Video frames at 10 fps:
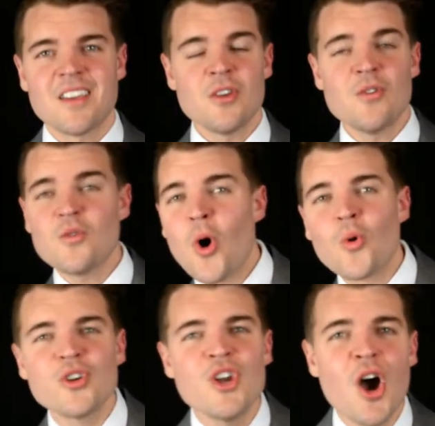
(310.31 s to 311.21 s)
You
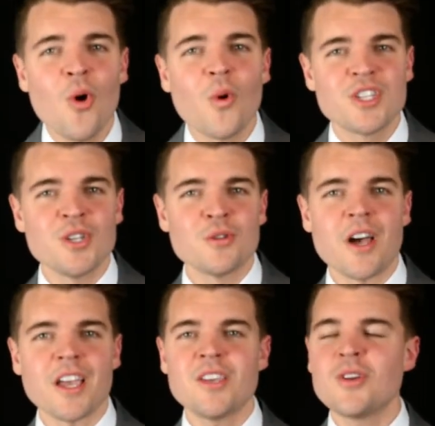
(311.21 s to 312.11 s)
don't know what you
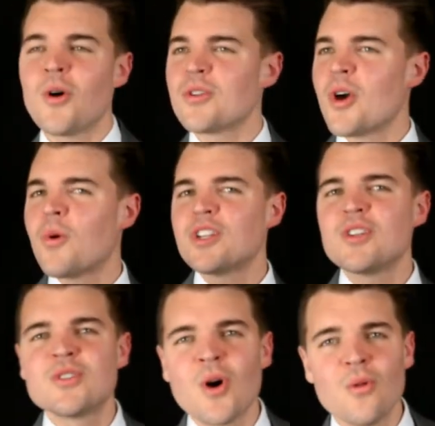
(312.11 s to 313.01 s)
like. You don't know what
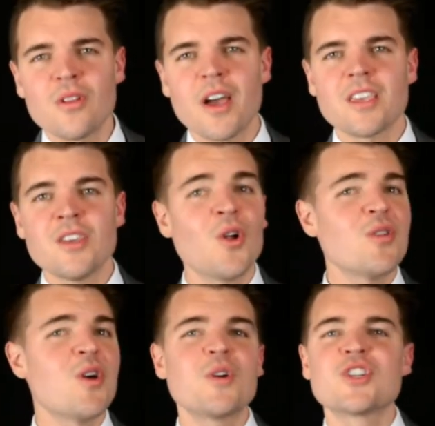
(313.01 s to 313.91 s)
you don't like. You don't
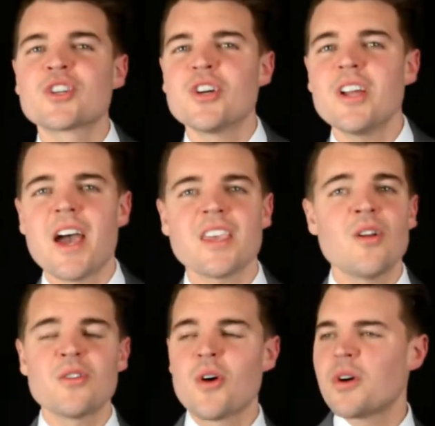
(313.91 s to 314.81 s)
know what you're good at. You
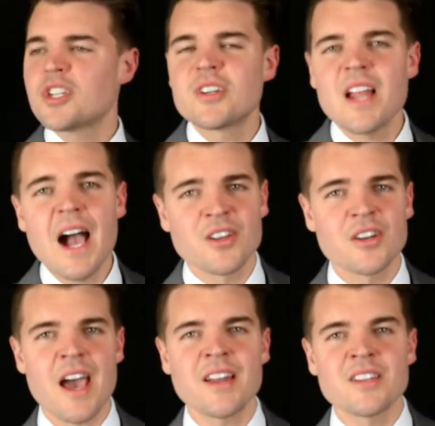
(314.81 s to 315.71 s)
don't know what you're not
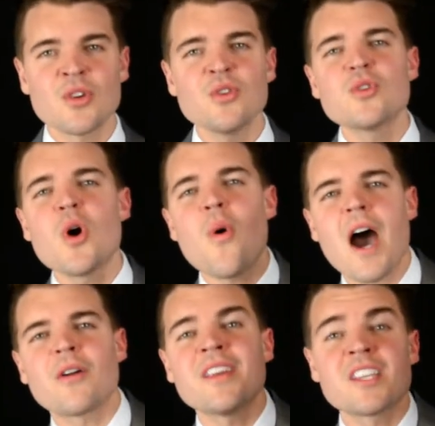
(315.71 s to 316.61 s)
good at until you go
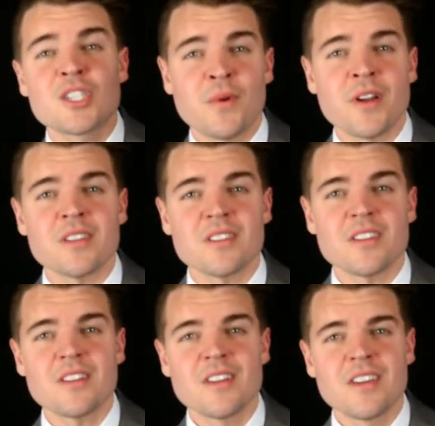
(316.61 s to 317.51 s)
out and experience it.